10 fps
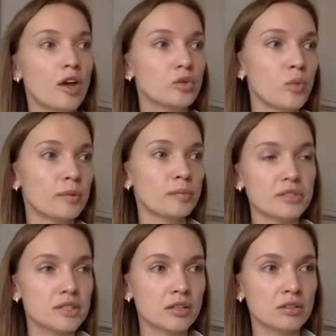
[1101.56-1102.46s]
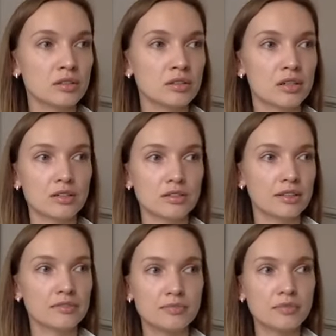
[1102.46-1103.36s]
to one particular
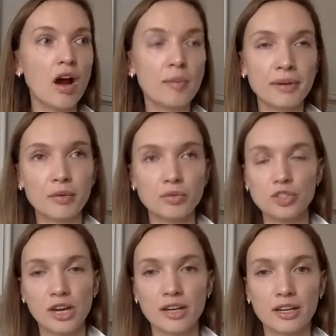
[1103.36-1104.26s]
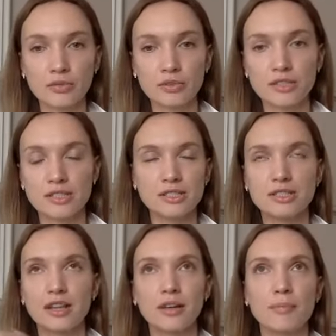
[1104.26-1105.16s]
like topic which I need, for
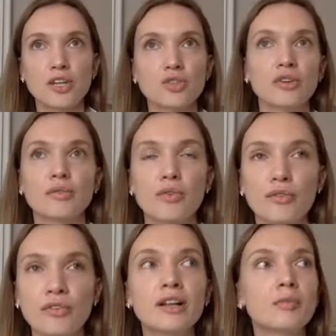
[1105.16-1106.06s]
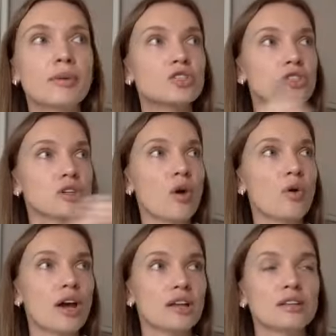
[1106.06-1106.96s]
instance like measuring for film. I just go
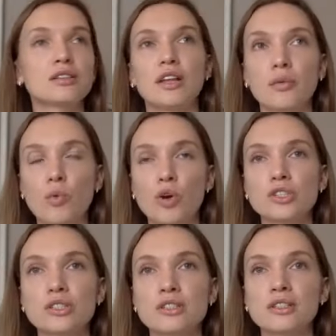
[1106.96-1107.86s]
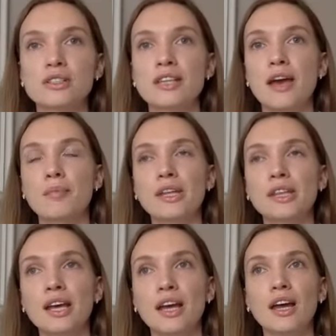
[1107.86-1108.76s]
ahead and like watch this little
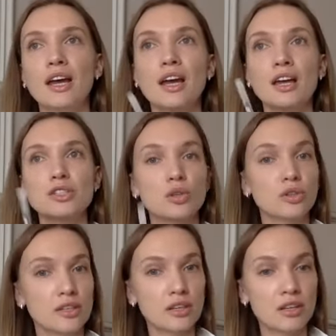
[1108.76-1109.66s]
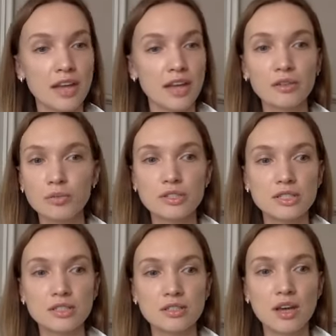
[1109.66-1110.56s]
segment. So that
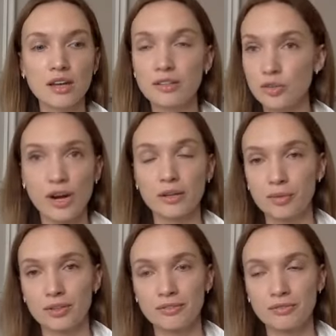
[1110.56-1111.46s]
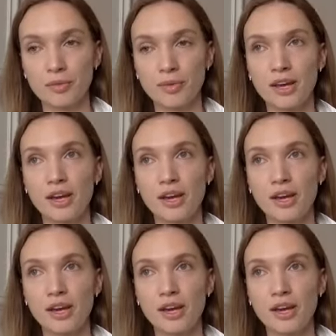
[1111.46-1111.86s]
was incredible for me.